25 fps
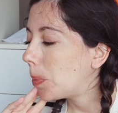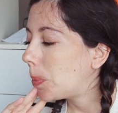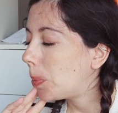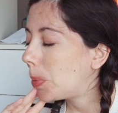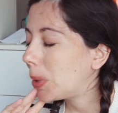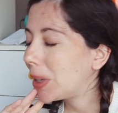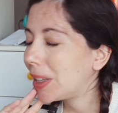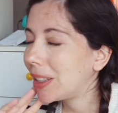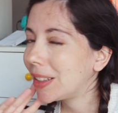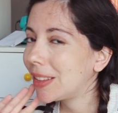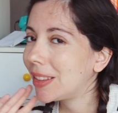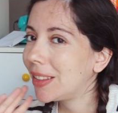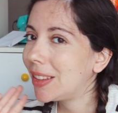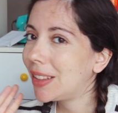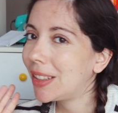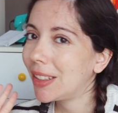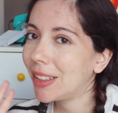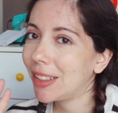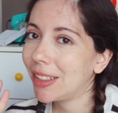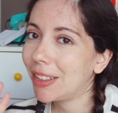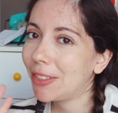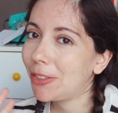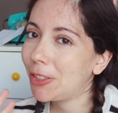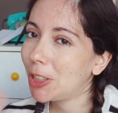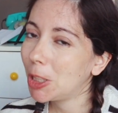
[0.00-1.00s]
but
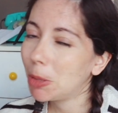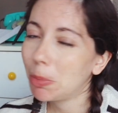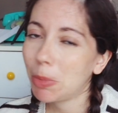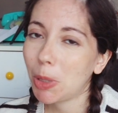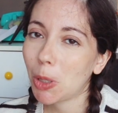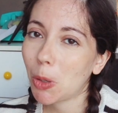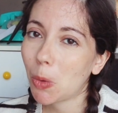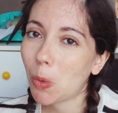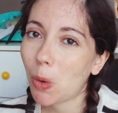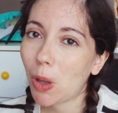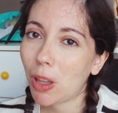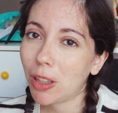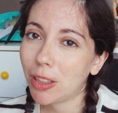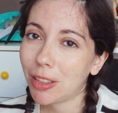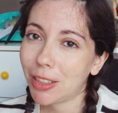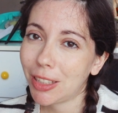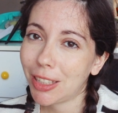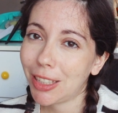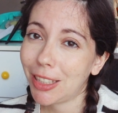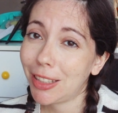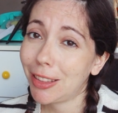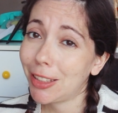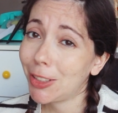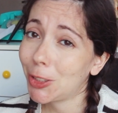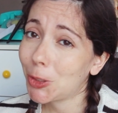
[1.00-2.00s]
the filming
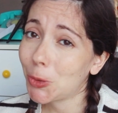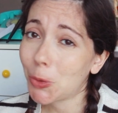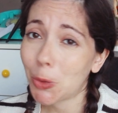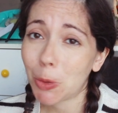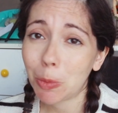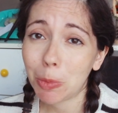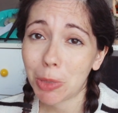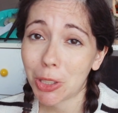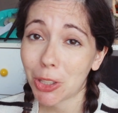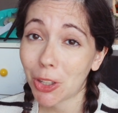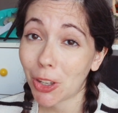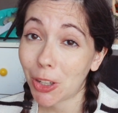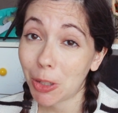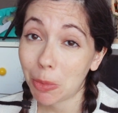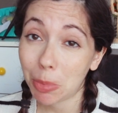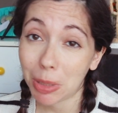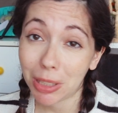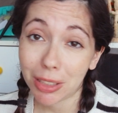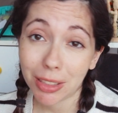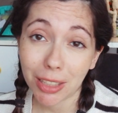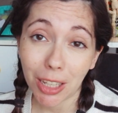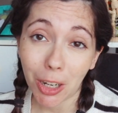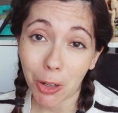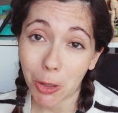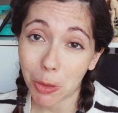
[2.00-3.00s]
quality in this room is gonna be
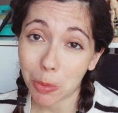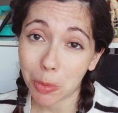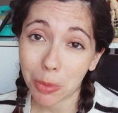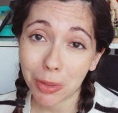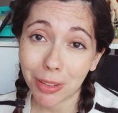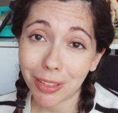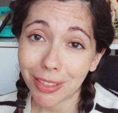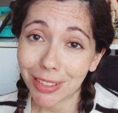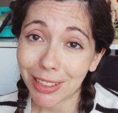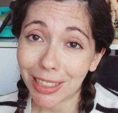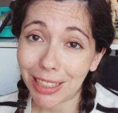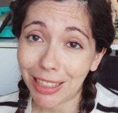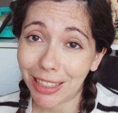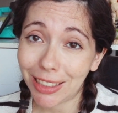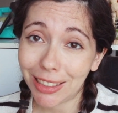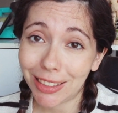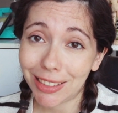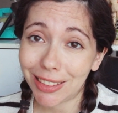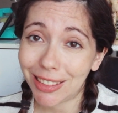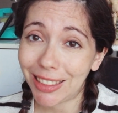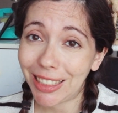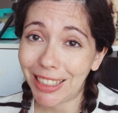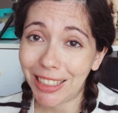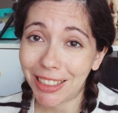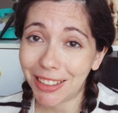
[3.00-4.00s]
terrible
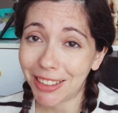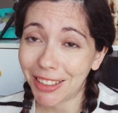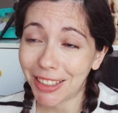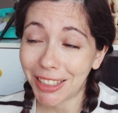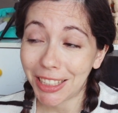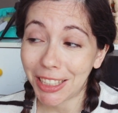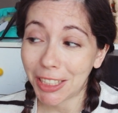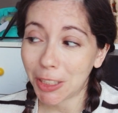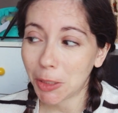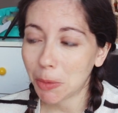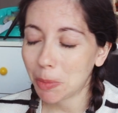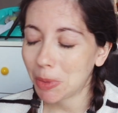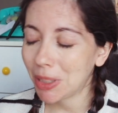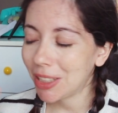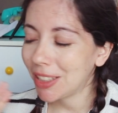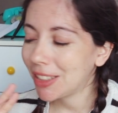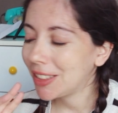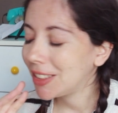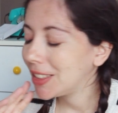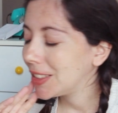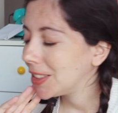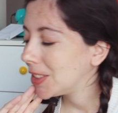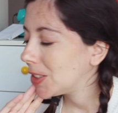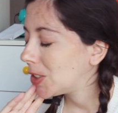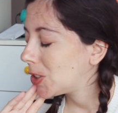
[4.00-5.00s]
in a little
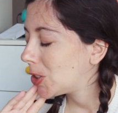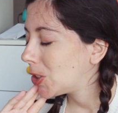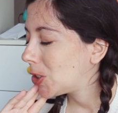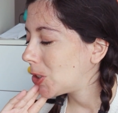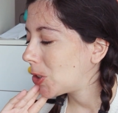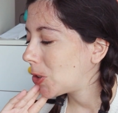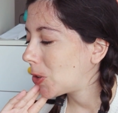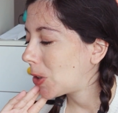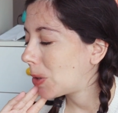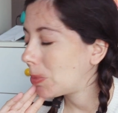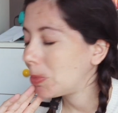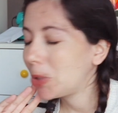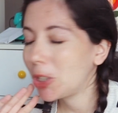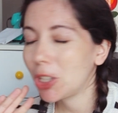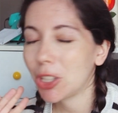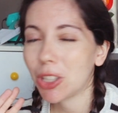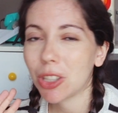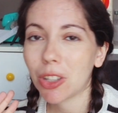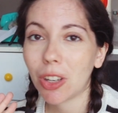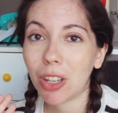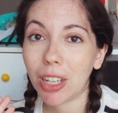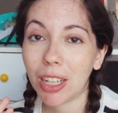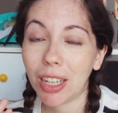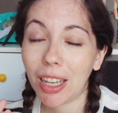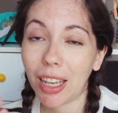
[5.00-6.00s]
bit, so I'm
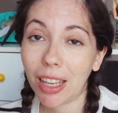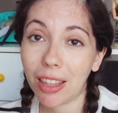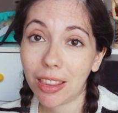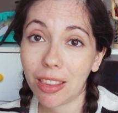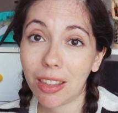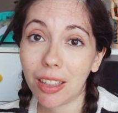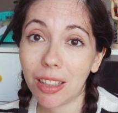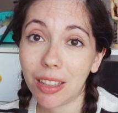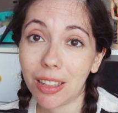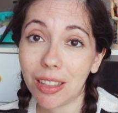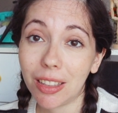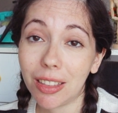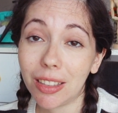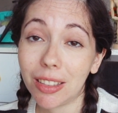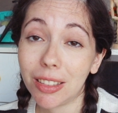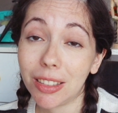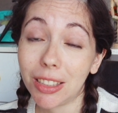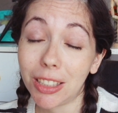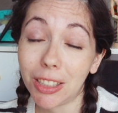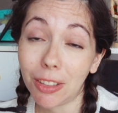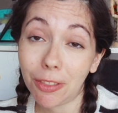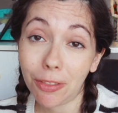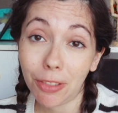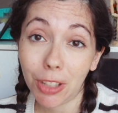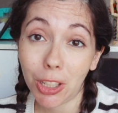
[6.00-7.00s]
just gonna end the
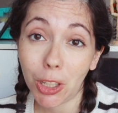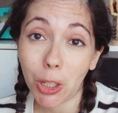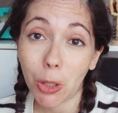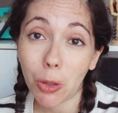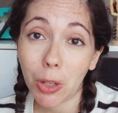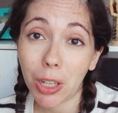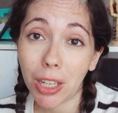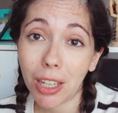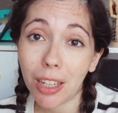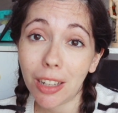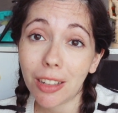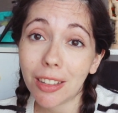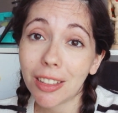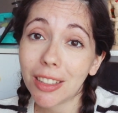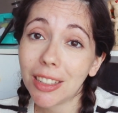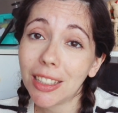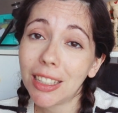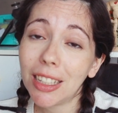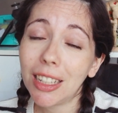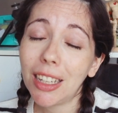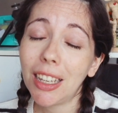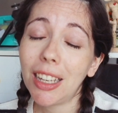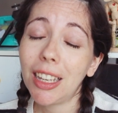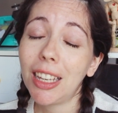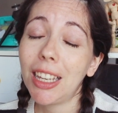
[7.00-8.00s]
video here.
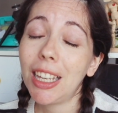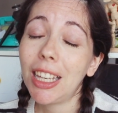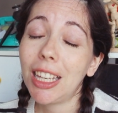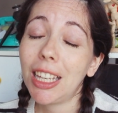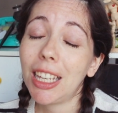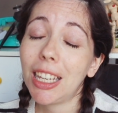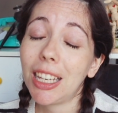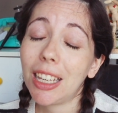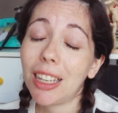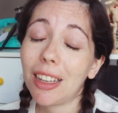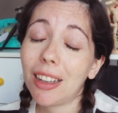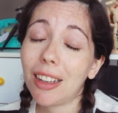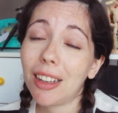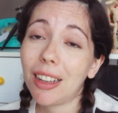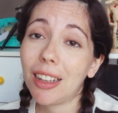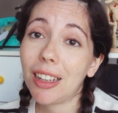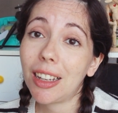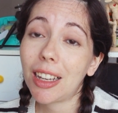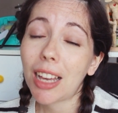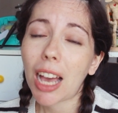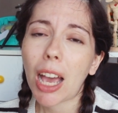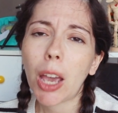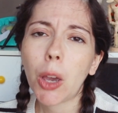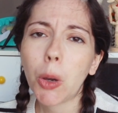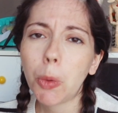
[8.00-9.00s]

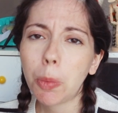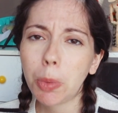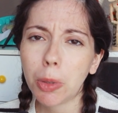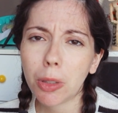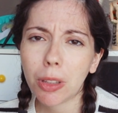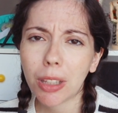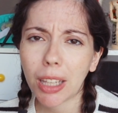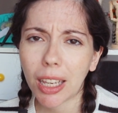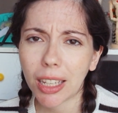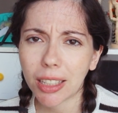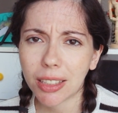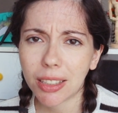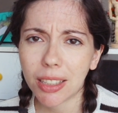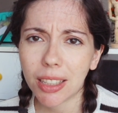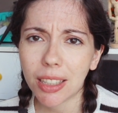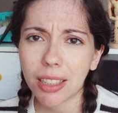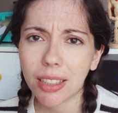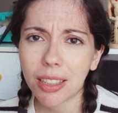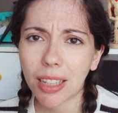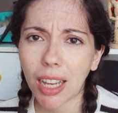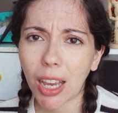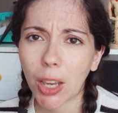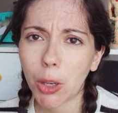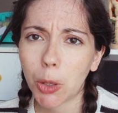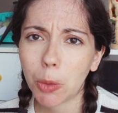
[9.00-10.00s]
I hope you liked
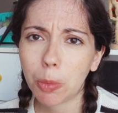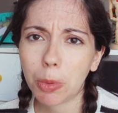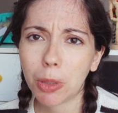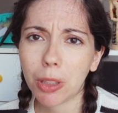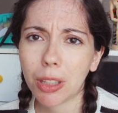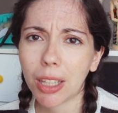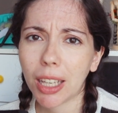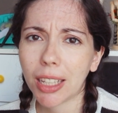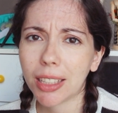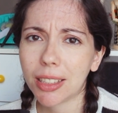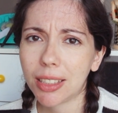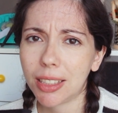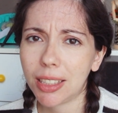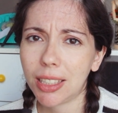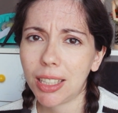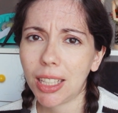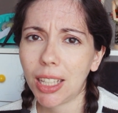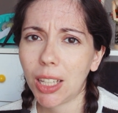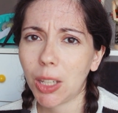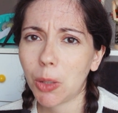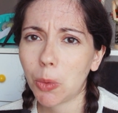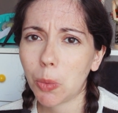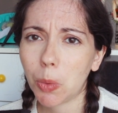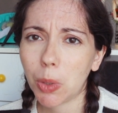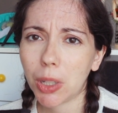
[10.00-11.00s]
it. I hope you liked
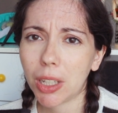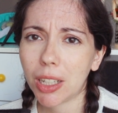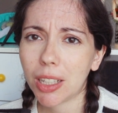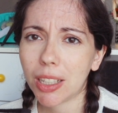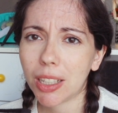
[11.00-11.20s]
seeing what